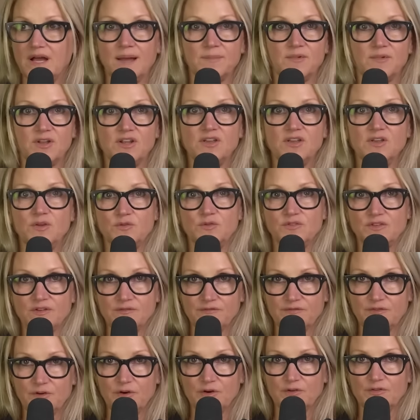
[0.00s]
I'm going to use
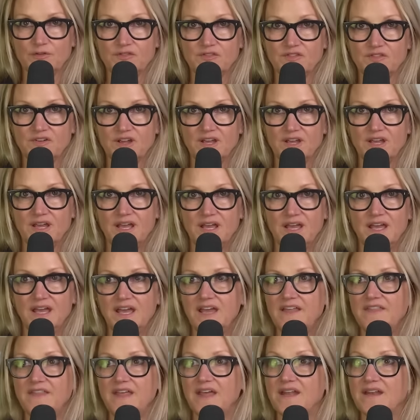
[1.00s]
it first,
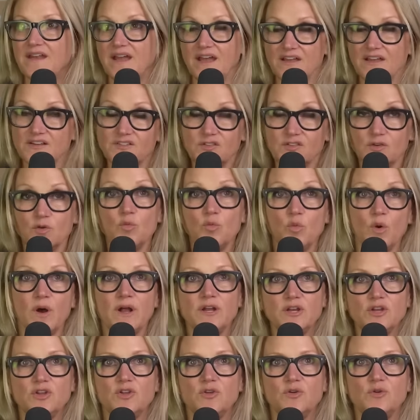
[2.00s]
and then I do
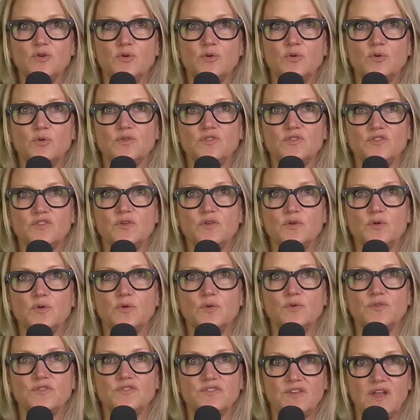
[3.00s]
want you
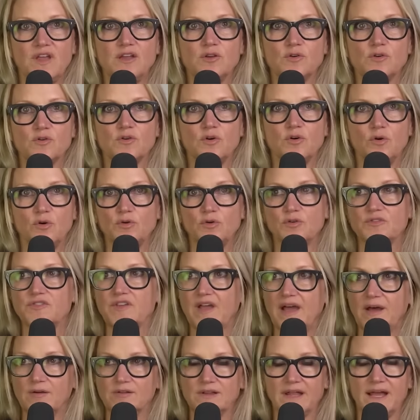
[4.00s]
to say your
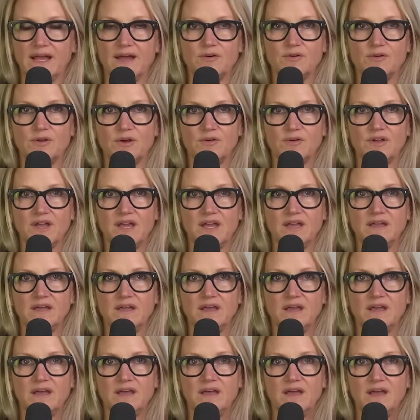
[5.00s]
goals out loud,
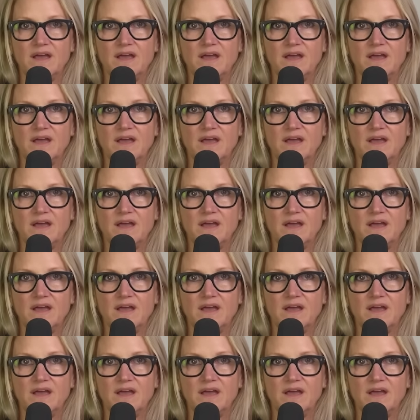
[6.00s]
okay?